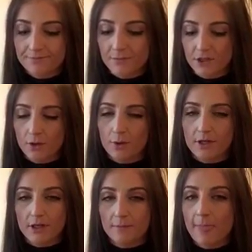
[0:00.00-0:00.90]
You don't want
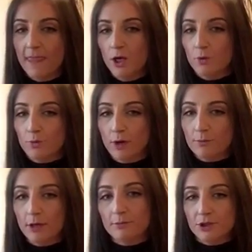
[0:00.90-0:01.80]
to
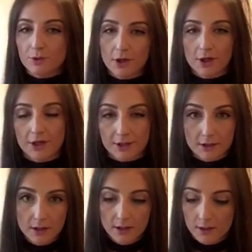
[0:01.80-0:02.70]
rub too hard
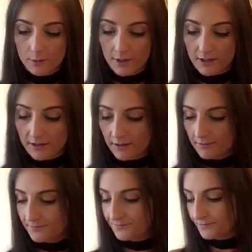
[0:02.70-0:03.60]
with
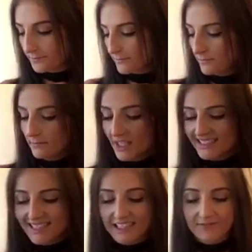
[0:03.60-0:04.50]

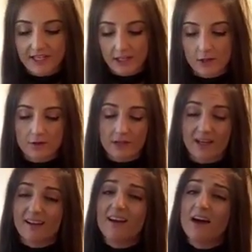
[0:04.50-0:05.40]
tight-fitting clothing.